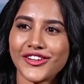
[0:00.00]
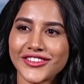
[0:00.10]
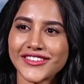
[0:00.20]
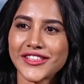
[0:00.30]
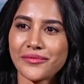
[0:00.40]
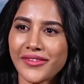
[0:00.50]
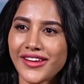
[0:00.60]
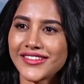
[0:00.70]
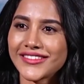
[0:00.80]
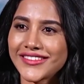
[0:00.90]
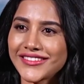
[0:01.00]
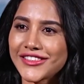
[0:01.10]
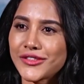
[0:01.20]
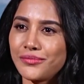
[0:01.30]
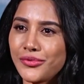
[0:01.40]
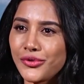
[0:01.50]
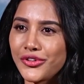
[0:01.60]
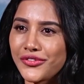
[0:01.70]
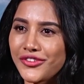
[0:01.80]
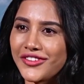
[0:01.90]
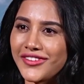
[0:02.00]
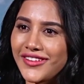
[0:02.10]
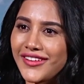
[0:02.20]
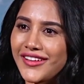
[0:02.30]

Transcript: that's amazing. That's beautiful. Thank